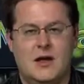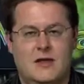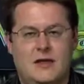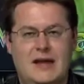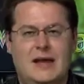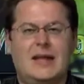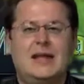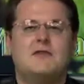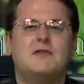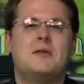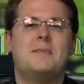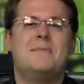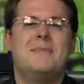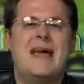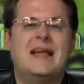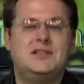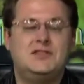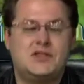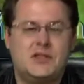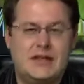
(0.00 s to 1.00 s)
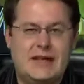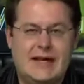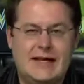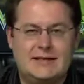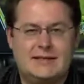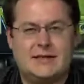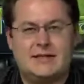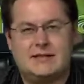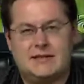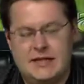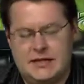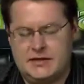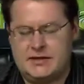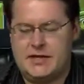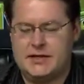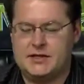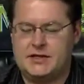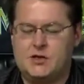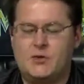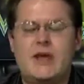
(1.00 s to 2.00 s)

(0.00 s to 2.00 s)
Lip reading: that even mention his existence.